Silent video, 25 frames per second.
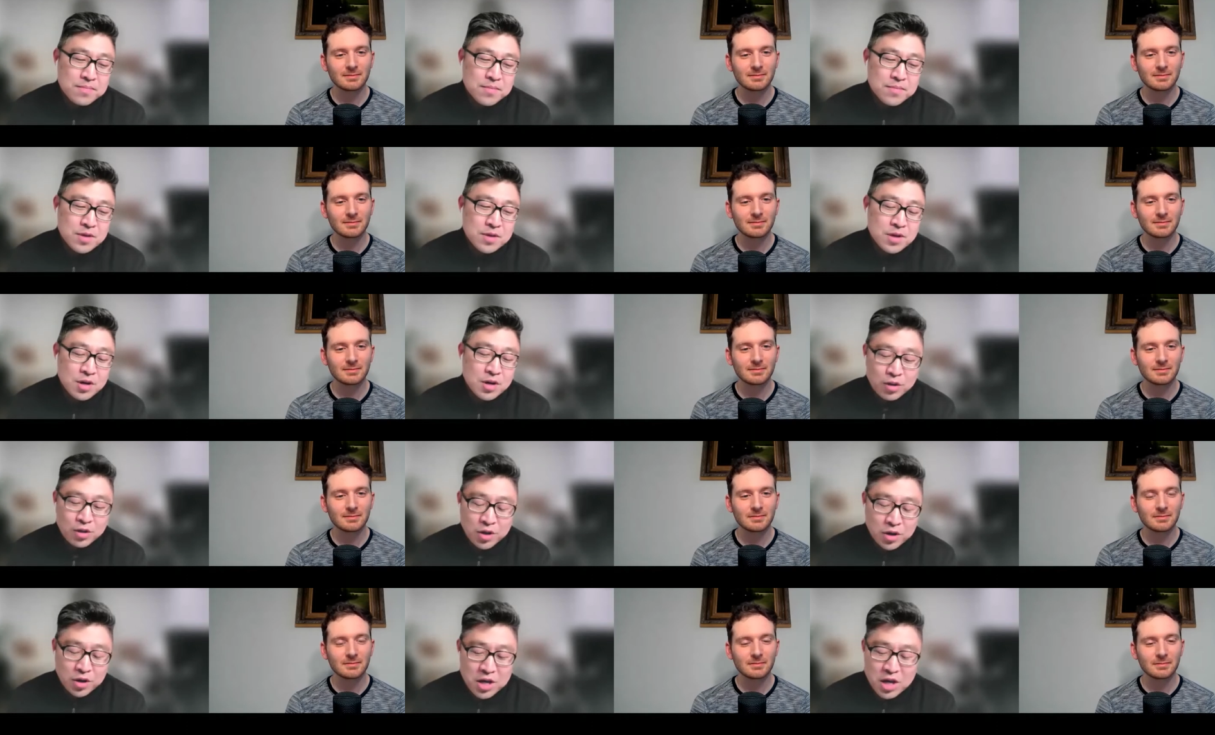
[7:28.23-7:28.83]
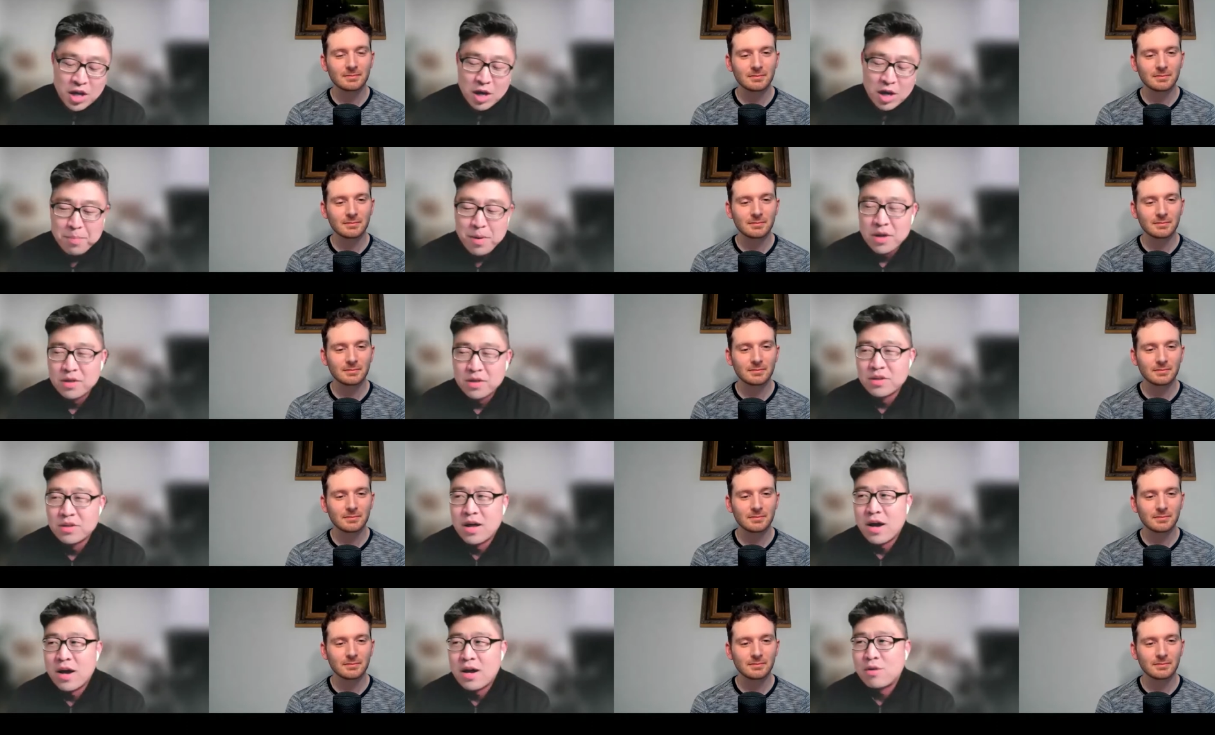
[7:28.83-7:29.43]
Speaker 1: you know looking up
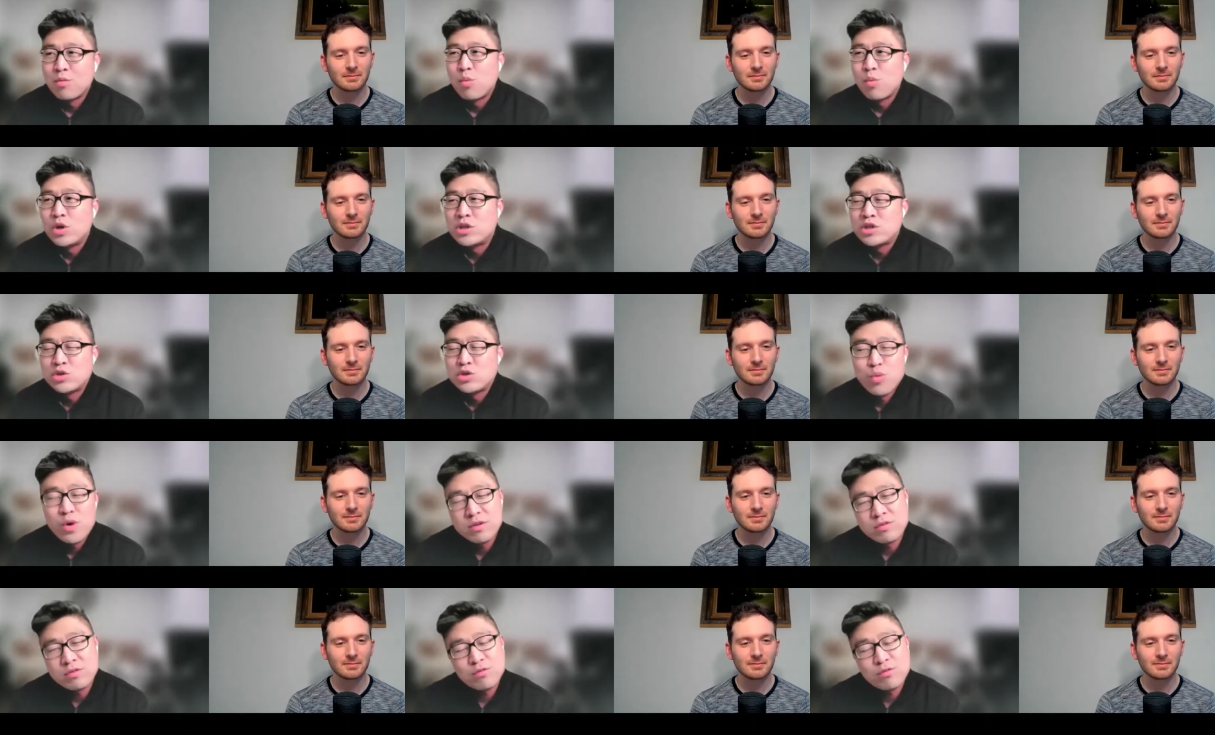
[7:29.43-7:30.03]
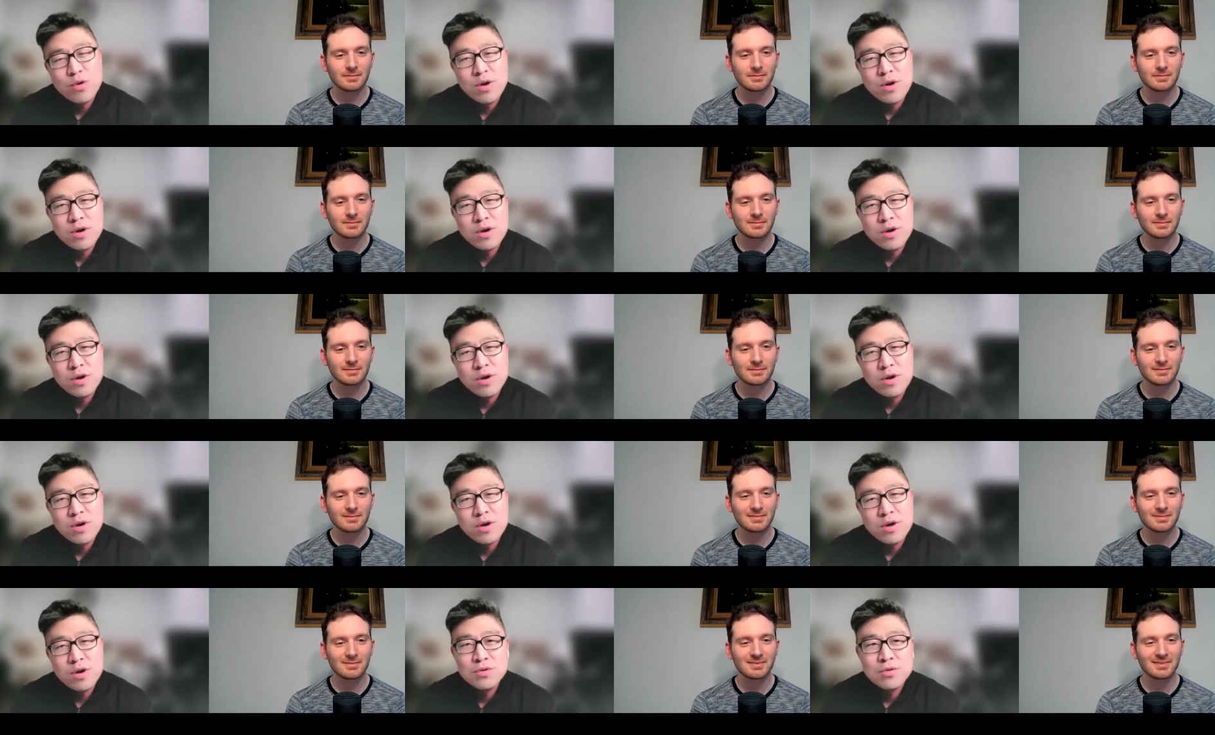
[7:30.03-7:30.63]
online which
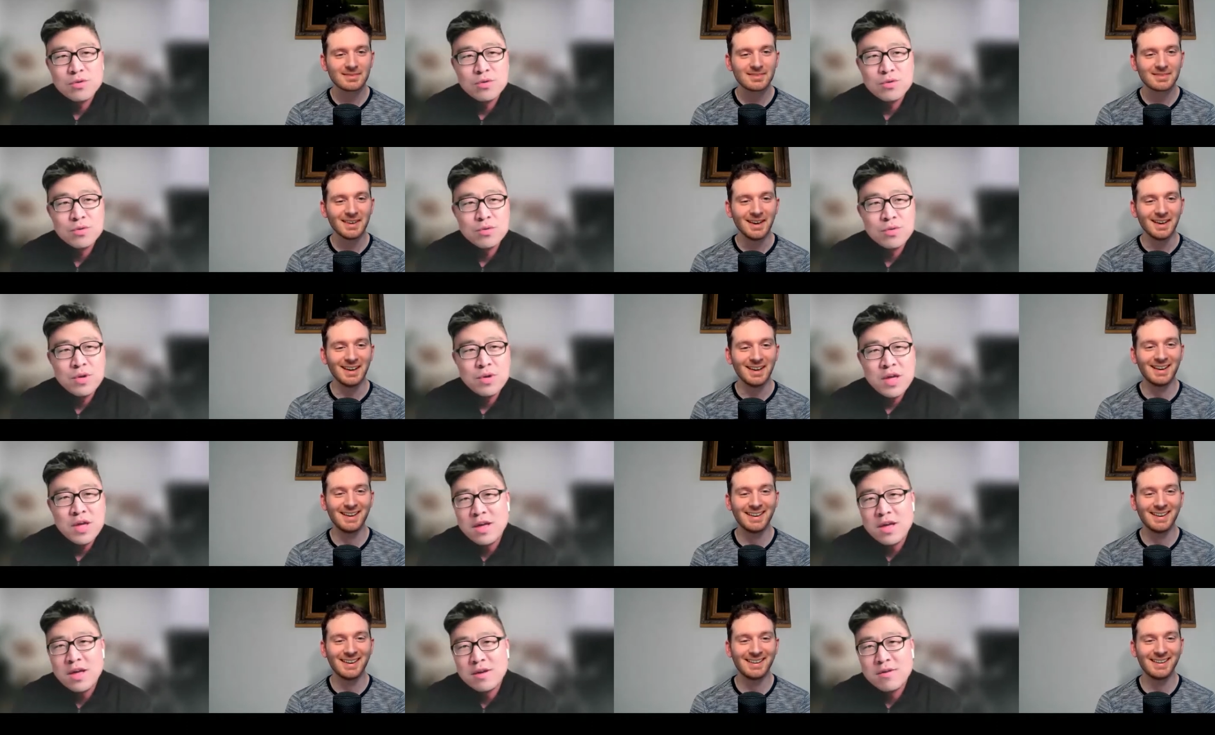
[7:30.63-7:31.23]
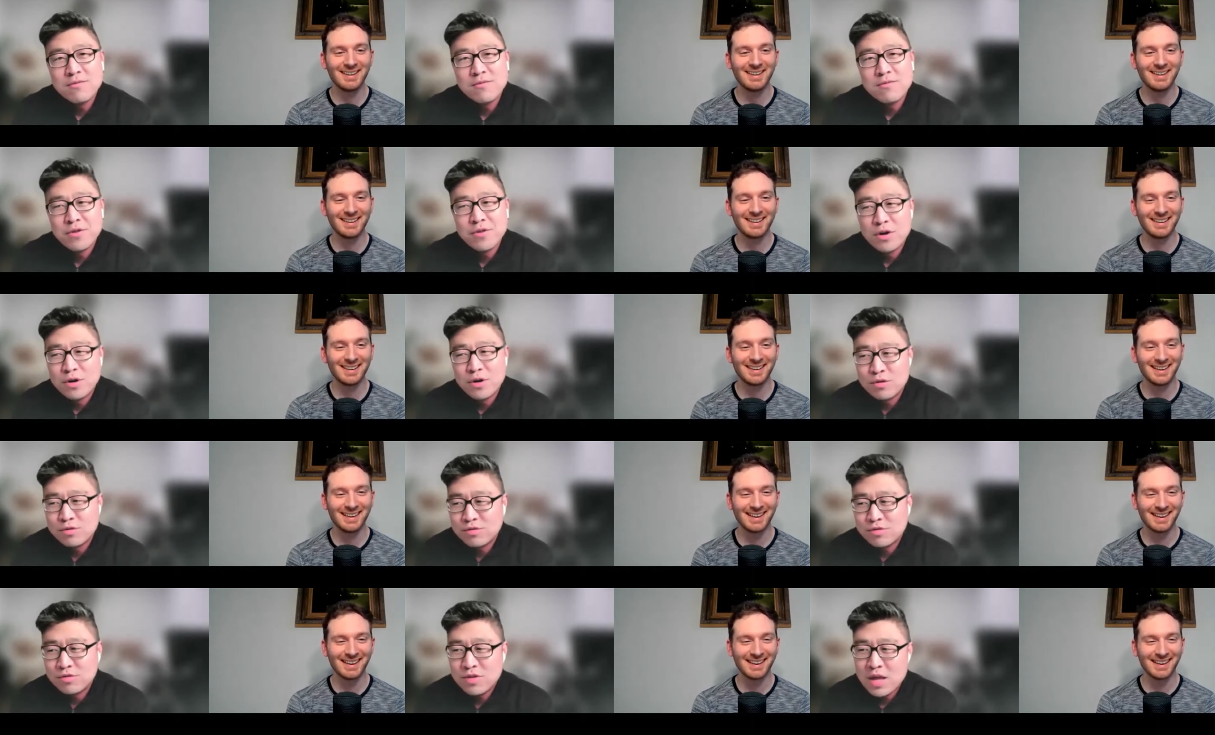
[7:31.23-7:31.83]
restaurants to hit
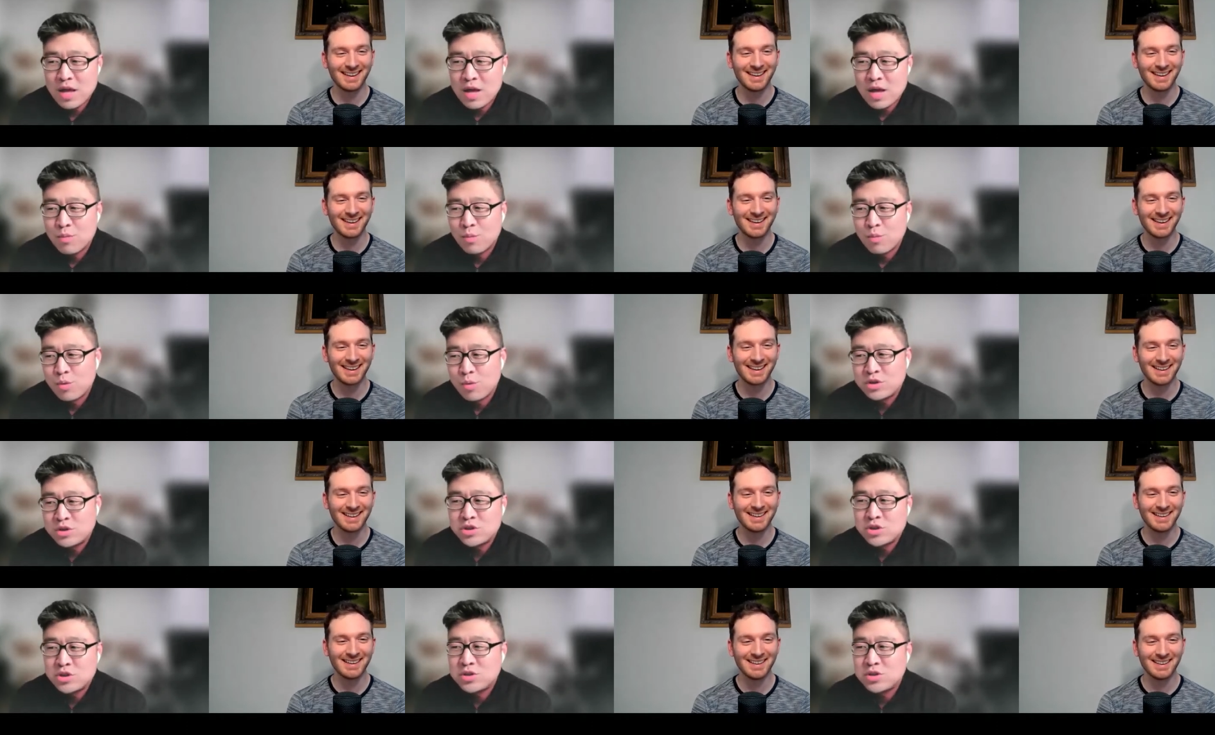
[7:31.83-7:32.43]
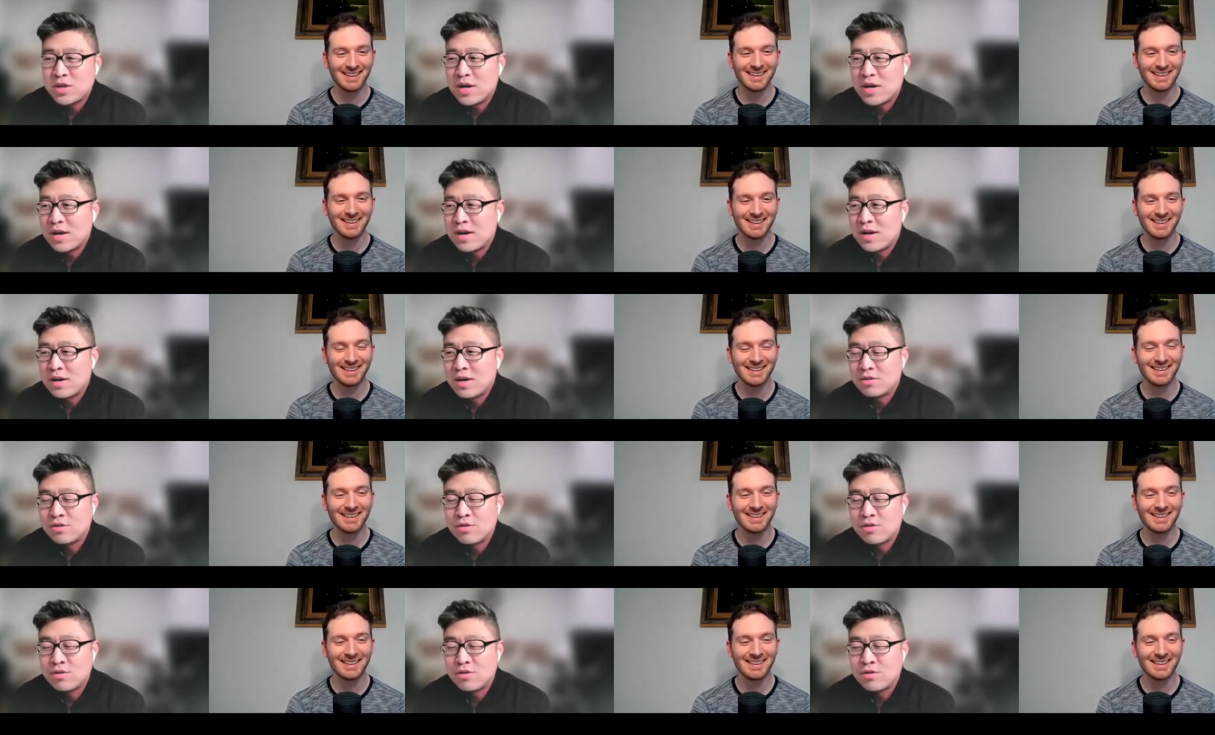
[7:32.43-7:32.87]
first and which uh,